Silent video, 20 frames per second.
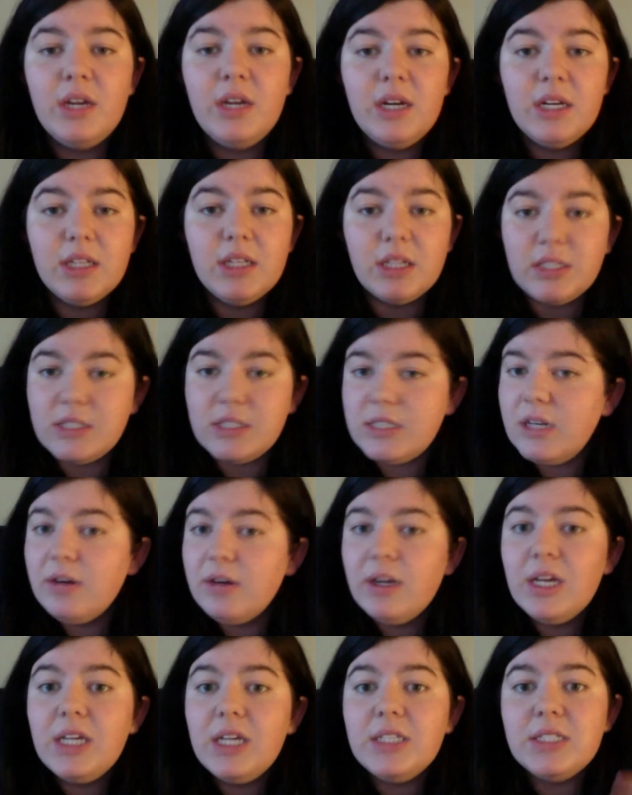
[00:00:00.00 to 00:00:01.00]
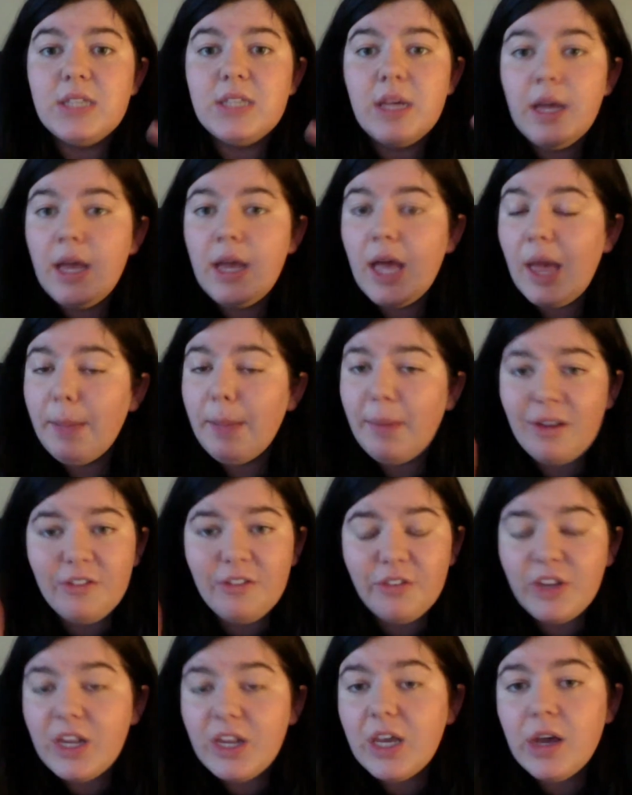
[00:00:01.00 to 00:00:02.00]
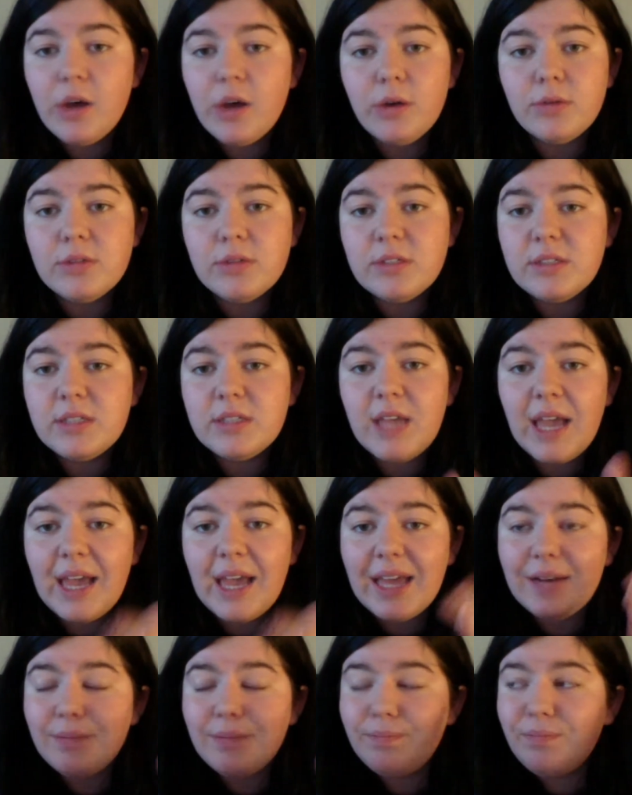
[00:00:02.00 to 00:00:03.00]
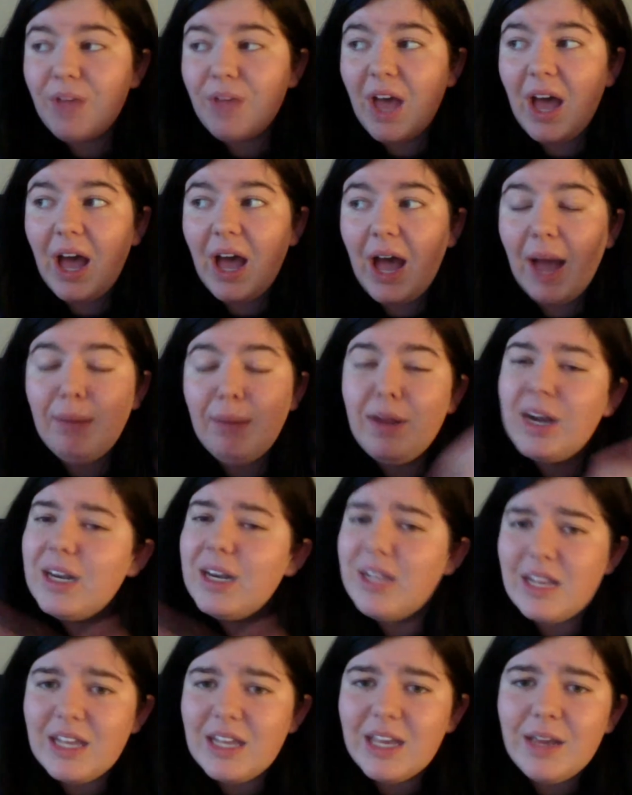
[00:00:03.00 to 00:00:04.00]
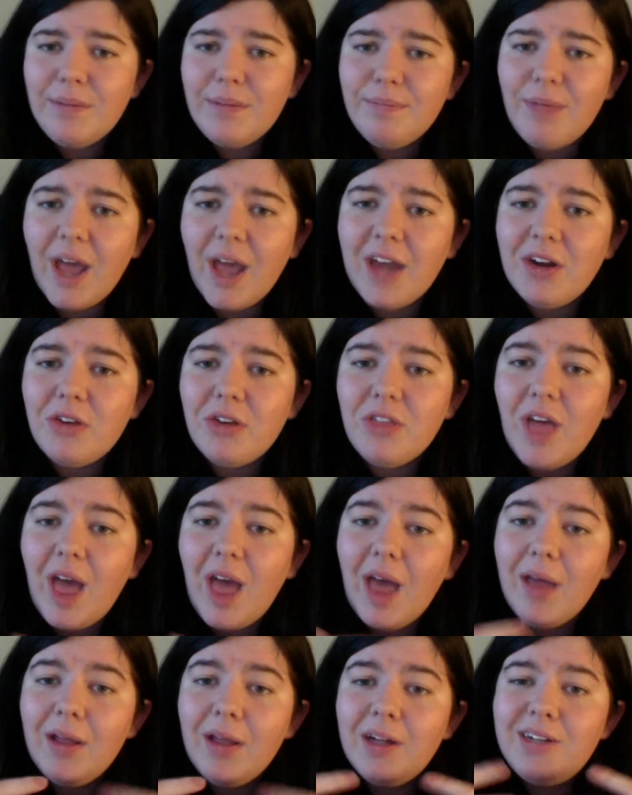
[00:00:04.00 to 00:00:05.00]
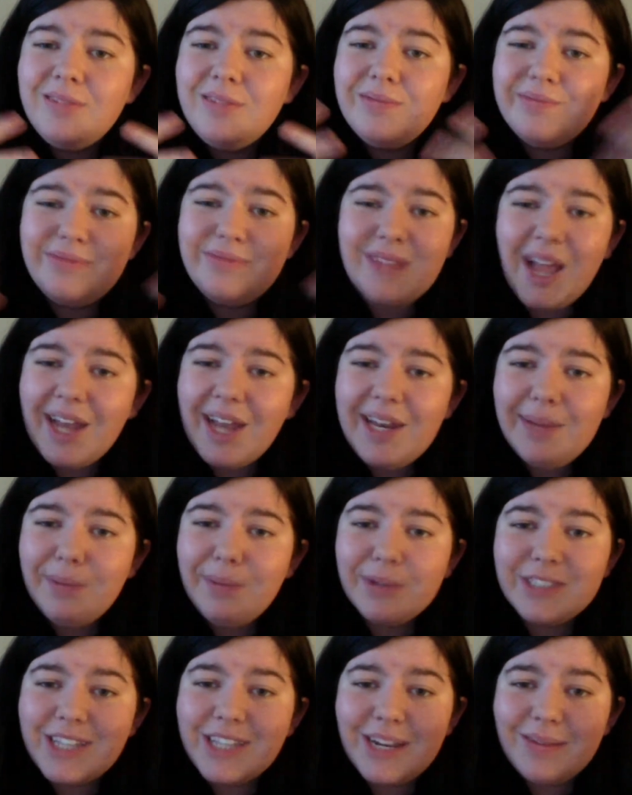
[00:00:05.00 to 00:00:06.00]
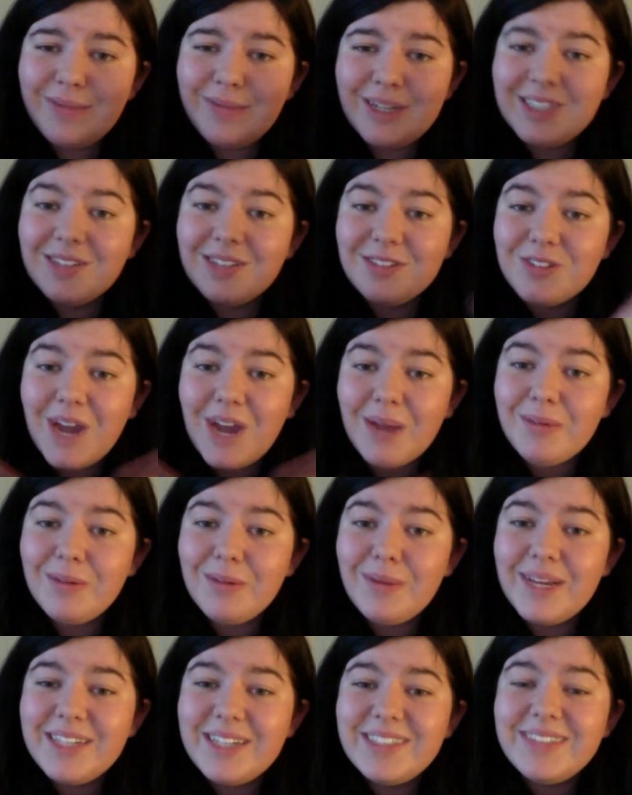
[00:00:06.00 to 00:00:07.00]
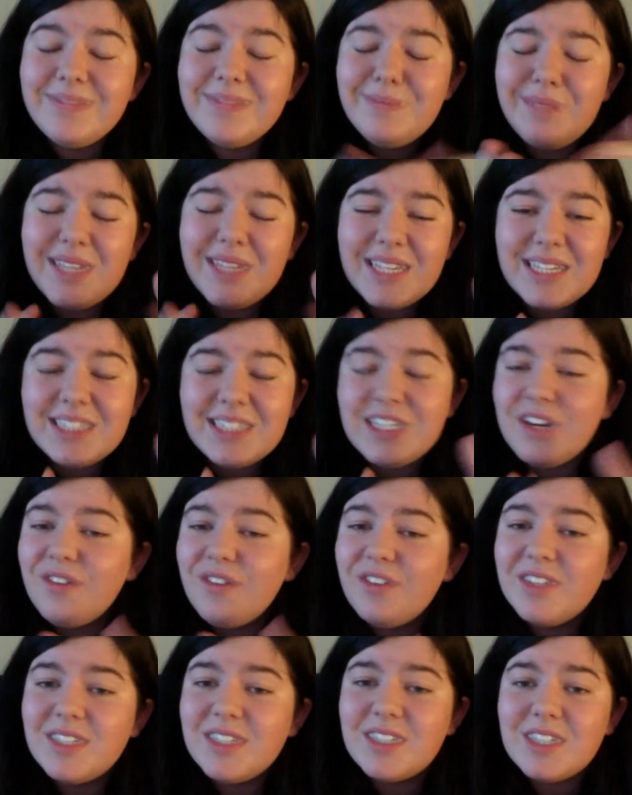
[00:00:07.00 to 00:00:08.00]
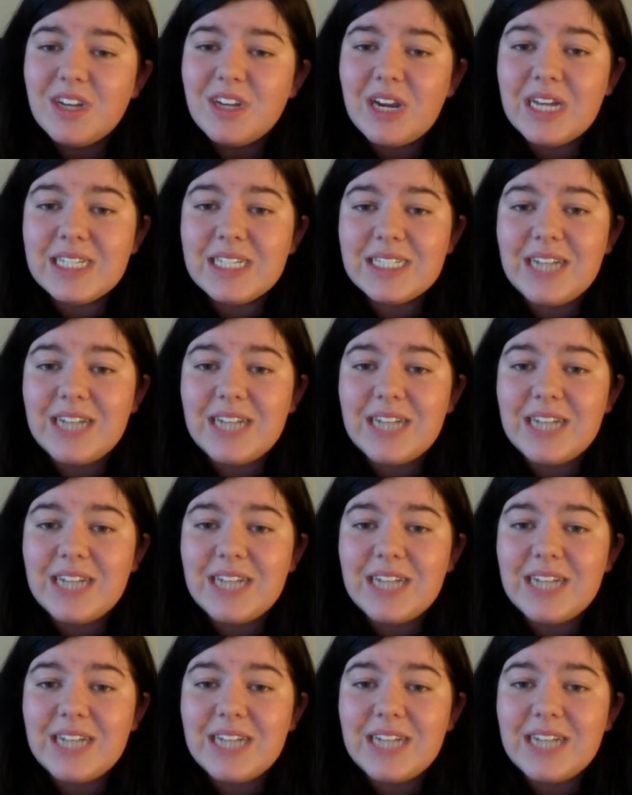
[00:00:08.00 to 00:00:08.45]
the series and my videos, and I'm not an idiot. I know that 90% of my subscriber base is here for this series, and I